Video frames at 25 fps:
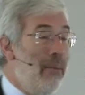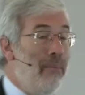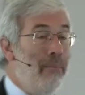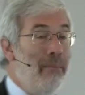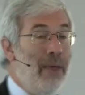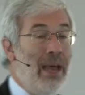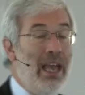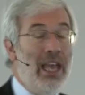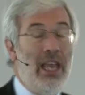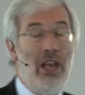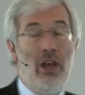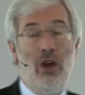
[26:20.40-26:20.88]

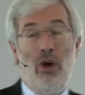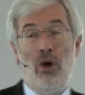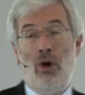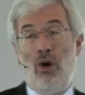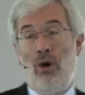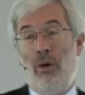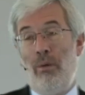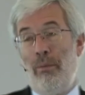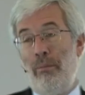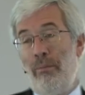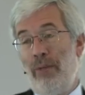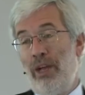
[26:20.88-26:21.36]
may
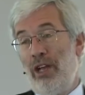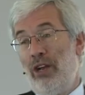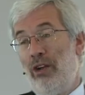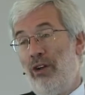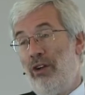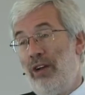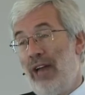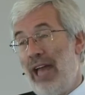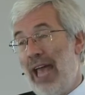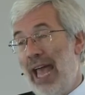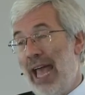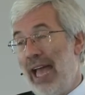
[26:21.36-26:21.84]
or may
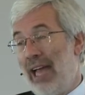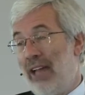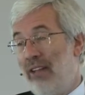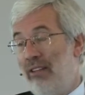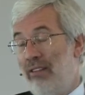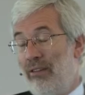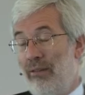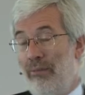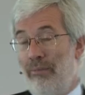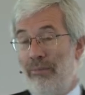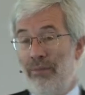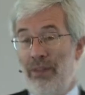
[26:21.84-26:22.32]
not
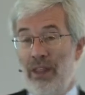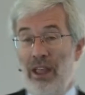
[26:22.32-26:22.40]
act.